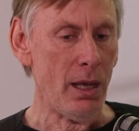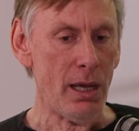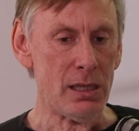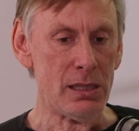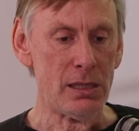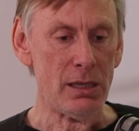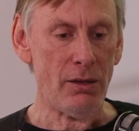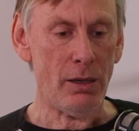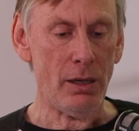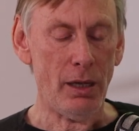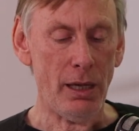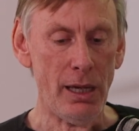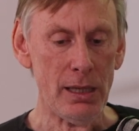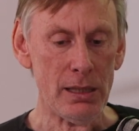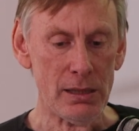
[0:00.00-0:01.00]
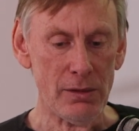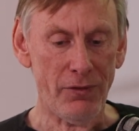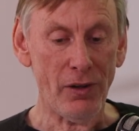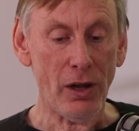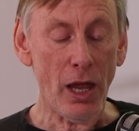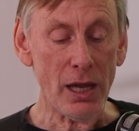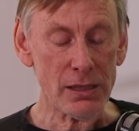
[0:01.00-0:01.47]
It's a
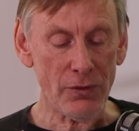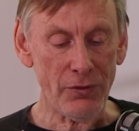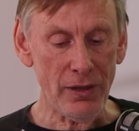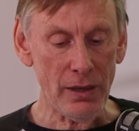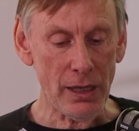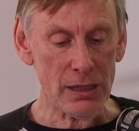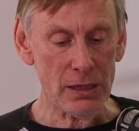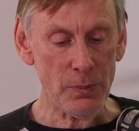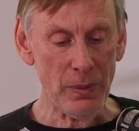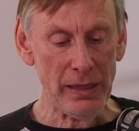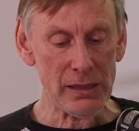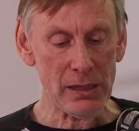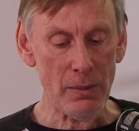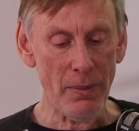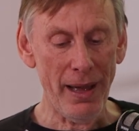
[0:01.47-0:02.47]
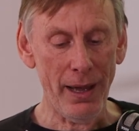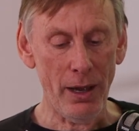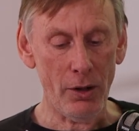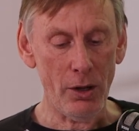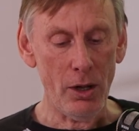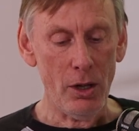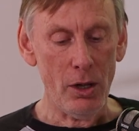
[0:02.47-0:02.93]
philosophy that speaks
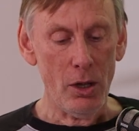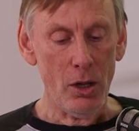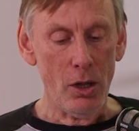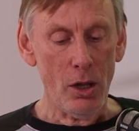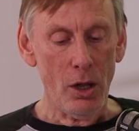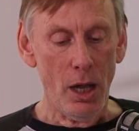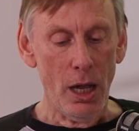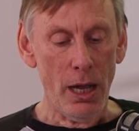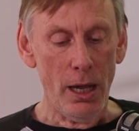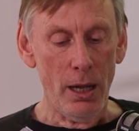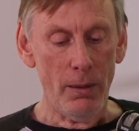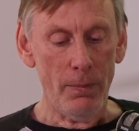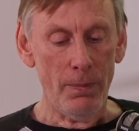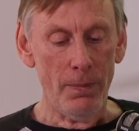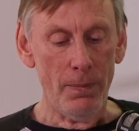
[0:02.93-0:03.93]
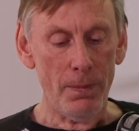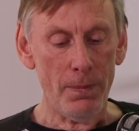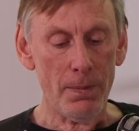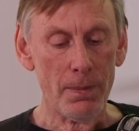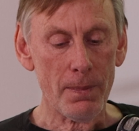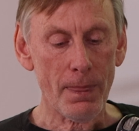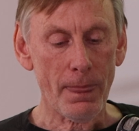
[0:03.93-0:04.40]
about
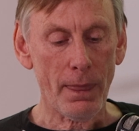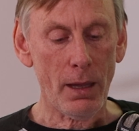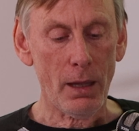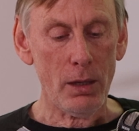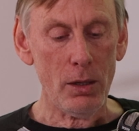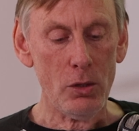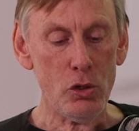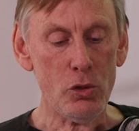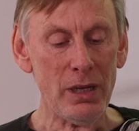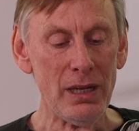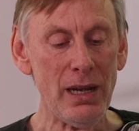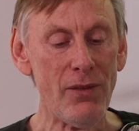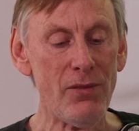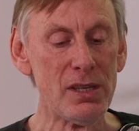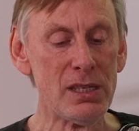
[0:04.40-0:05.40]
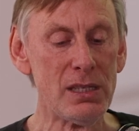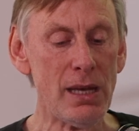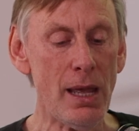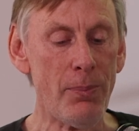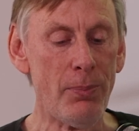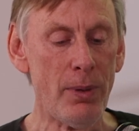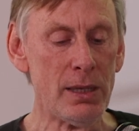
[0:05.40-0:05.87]
you can never
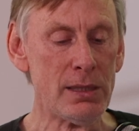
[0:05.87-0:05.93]
step.